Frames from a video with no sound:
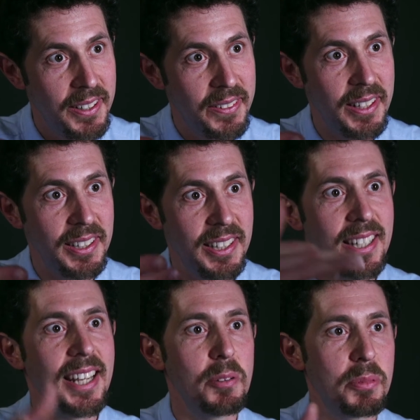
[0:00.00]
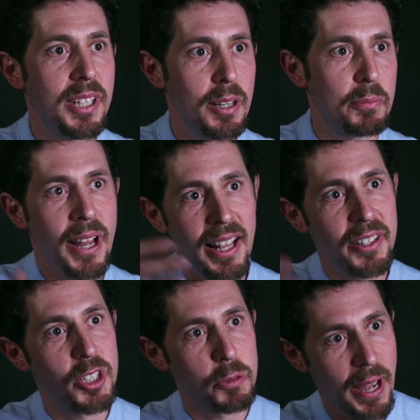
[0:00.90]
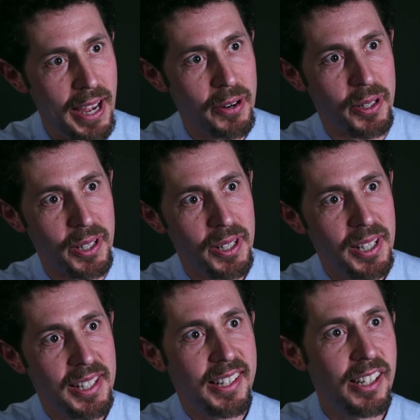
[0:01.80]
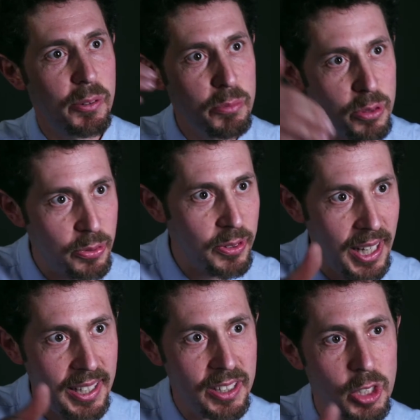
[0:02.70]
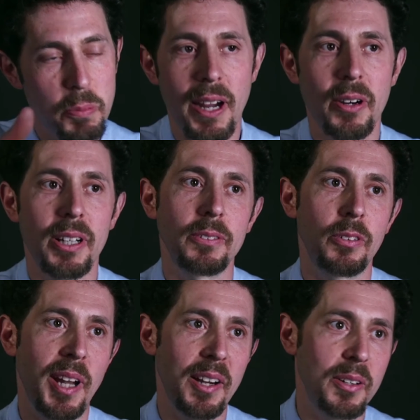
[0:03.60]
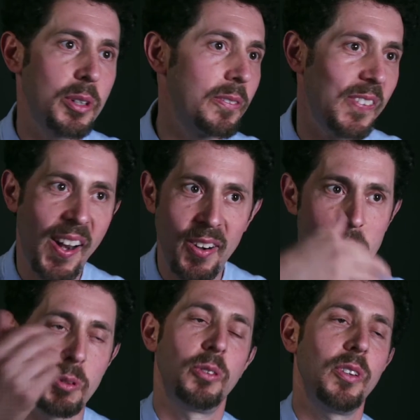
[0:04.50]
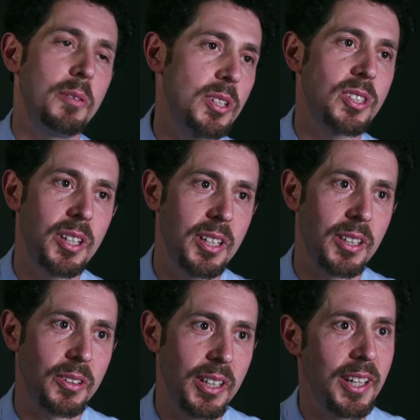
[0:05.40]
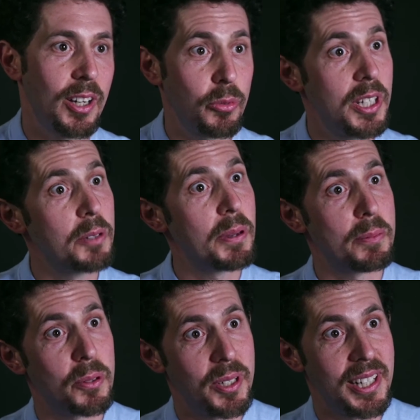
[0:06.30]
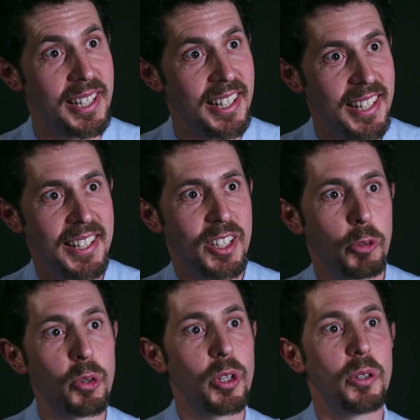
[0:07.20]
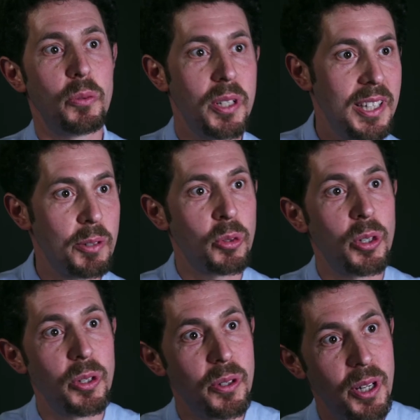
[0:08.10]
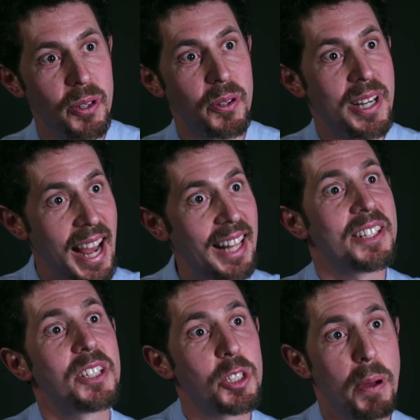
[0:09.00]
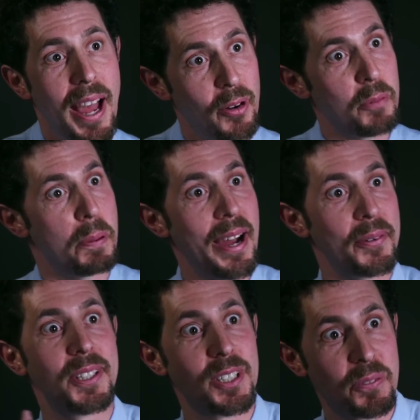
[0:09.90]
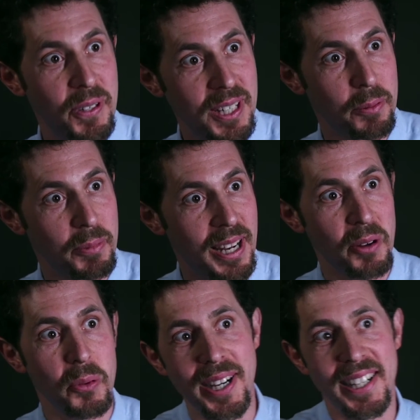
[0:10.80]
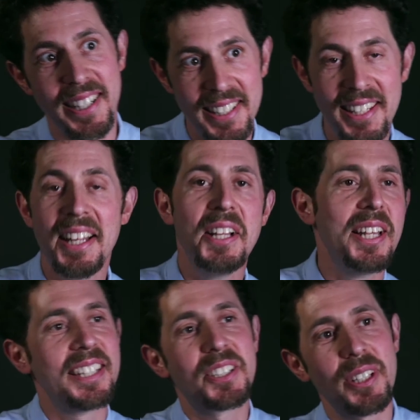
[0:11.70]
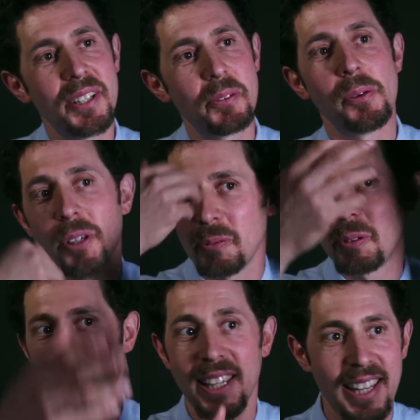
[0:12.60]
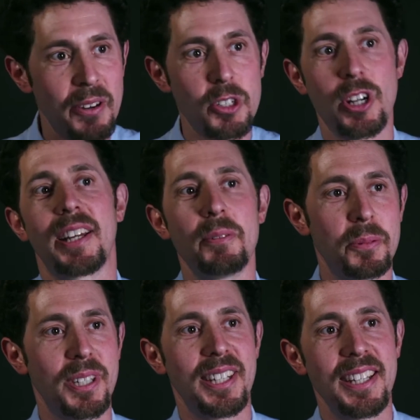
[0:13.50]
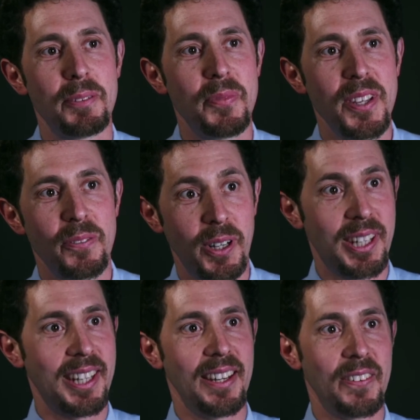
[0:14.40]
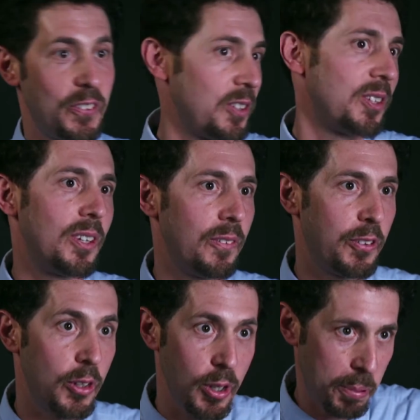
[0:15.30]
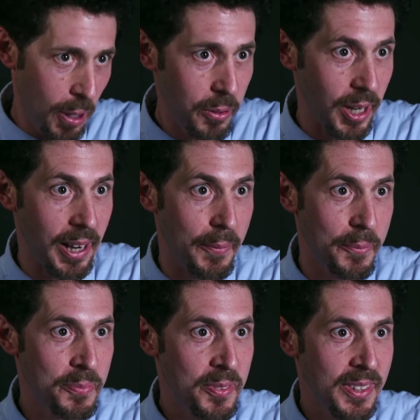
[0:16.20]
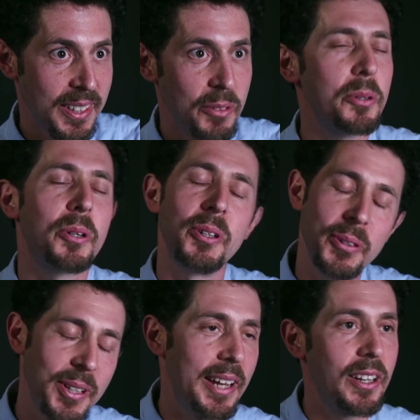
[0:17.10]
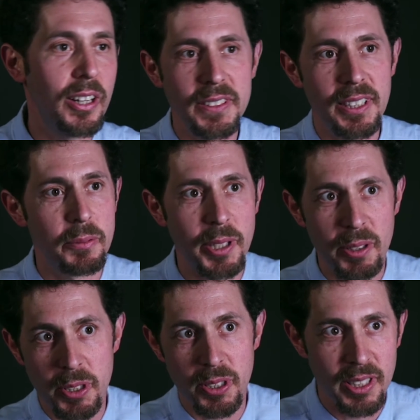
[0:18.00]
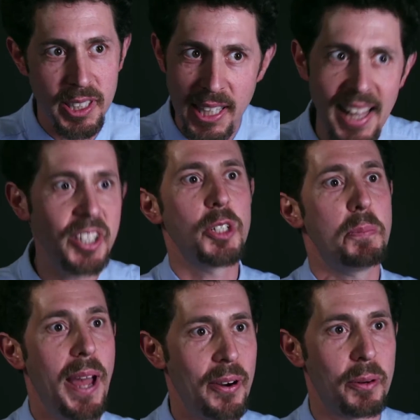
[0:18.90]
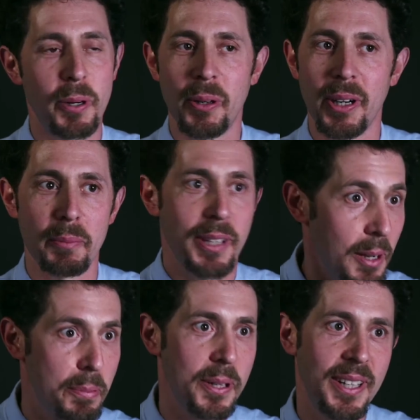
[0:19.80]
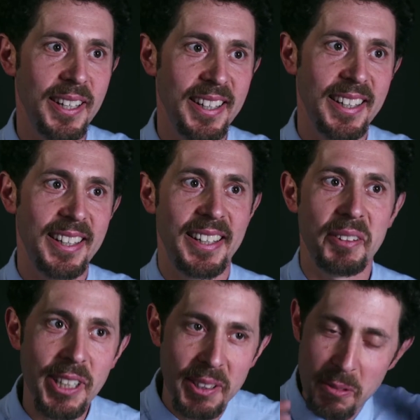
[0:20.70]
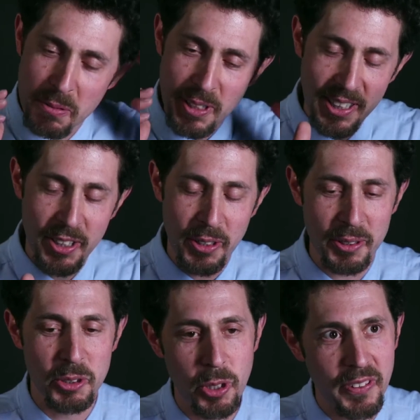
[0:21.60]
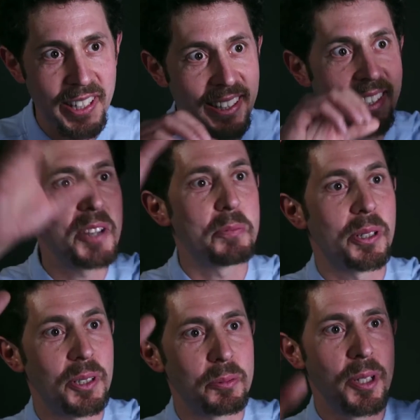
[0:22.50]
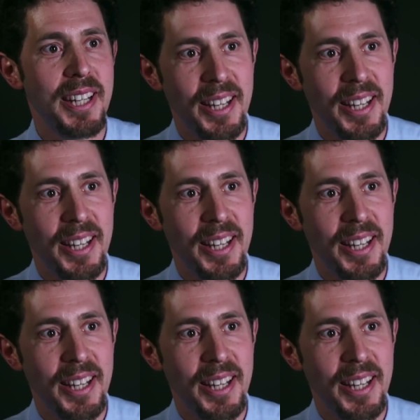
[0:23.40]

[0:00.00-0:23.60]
Right? The name Kipp, knowledge is power, comes from Harriet, one of Harriet's most famous songs, right? You got to read, baby, read. The more you read, the more you know. Knowledge is power, power is freedom, and I want it. And so, like, when Mike and I were trying to come up with a name for the program, we were going through, and all of a sudden, it was knowledge is power program, Kipp. And like, it was sort of like light bulbs.